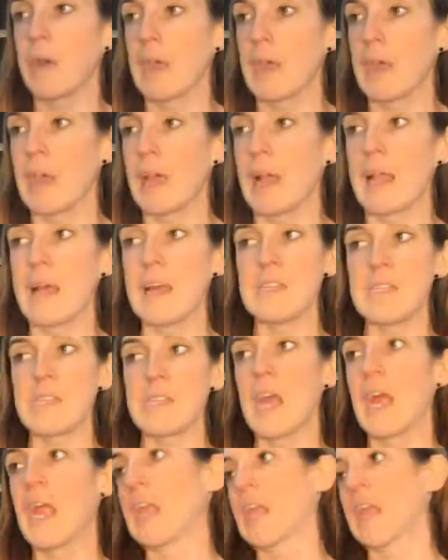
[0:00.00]
and collect
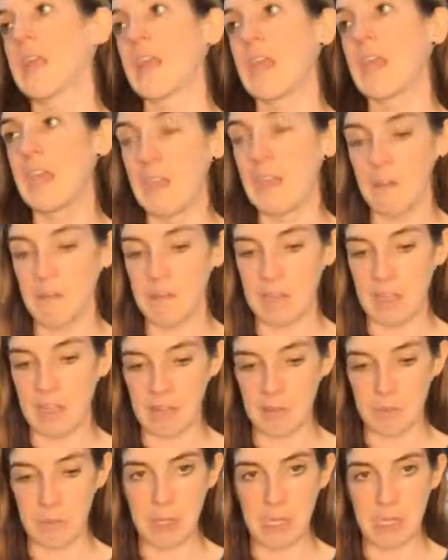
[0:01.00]
anything else
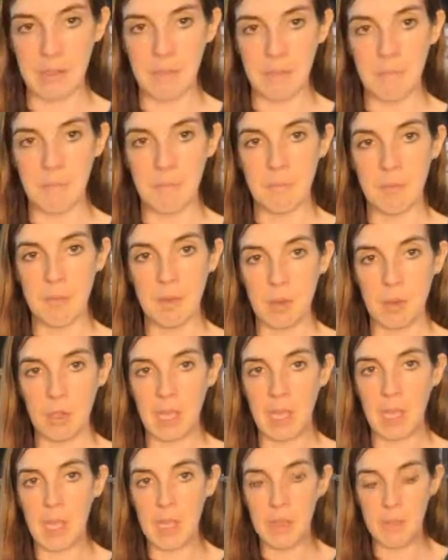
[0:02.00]
next week,
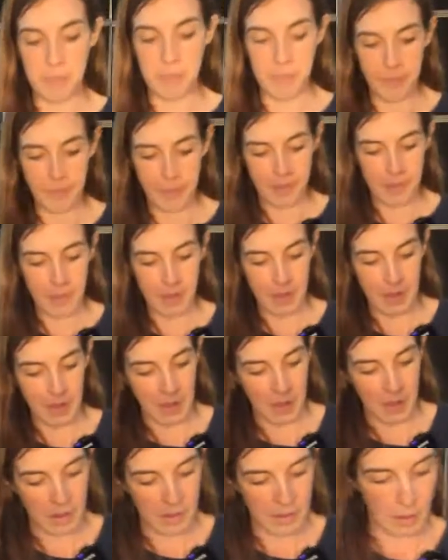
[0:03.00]
okay?
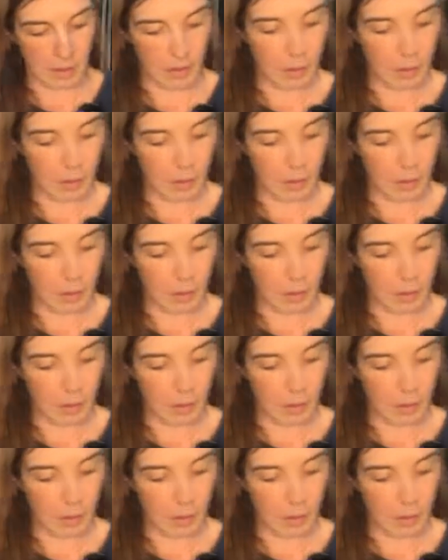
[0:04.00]
So